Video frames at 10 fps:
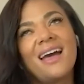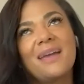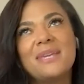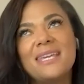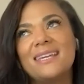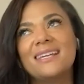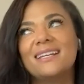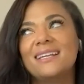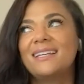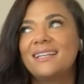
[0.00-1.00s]
I
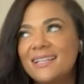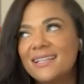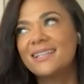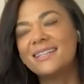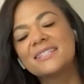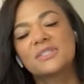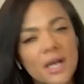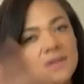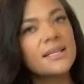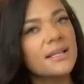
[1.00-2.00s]
mean, it's
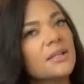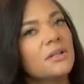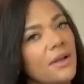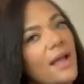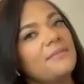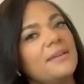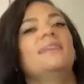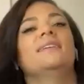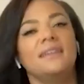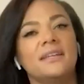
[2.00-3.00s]
kind of getting a little
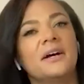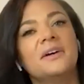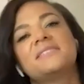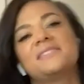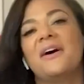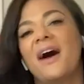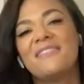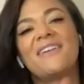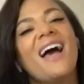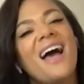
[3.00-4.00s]
heavy, you know? So
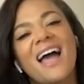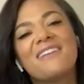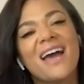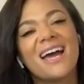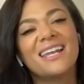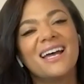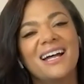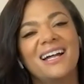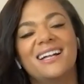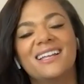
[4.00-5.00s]
I've had
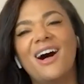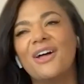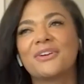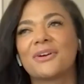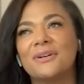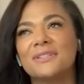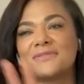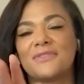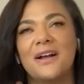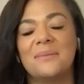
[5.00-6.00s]
all the
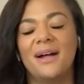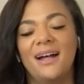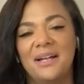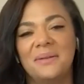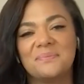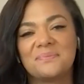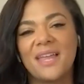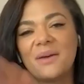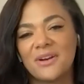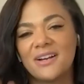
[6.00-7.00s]
girls from
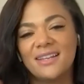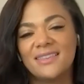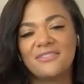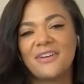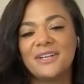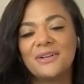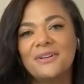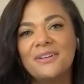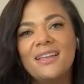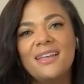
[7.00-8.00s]
that were in the
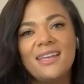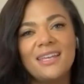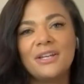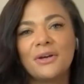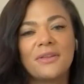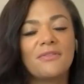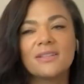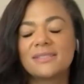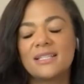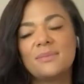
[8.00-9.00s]
final, you know, they've
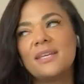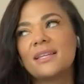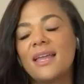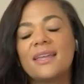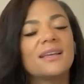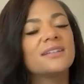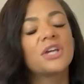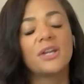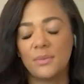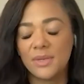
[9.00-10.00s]
all said to me like,
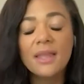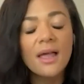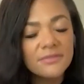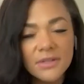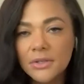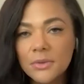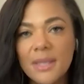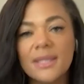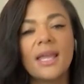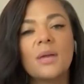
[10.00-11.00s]
Johnny, we love you,
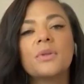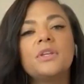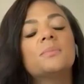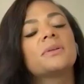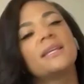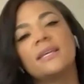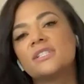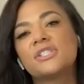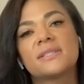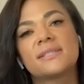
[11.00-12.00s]
but like, will you
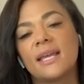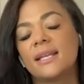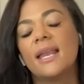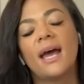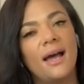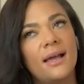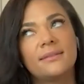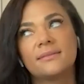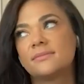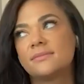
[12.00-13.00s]
please just like not
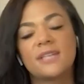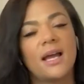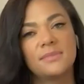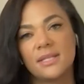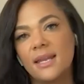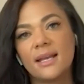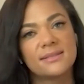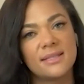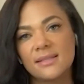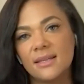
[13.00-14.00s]
come to the
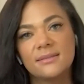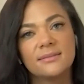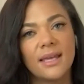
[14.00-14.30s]
next season?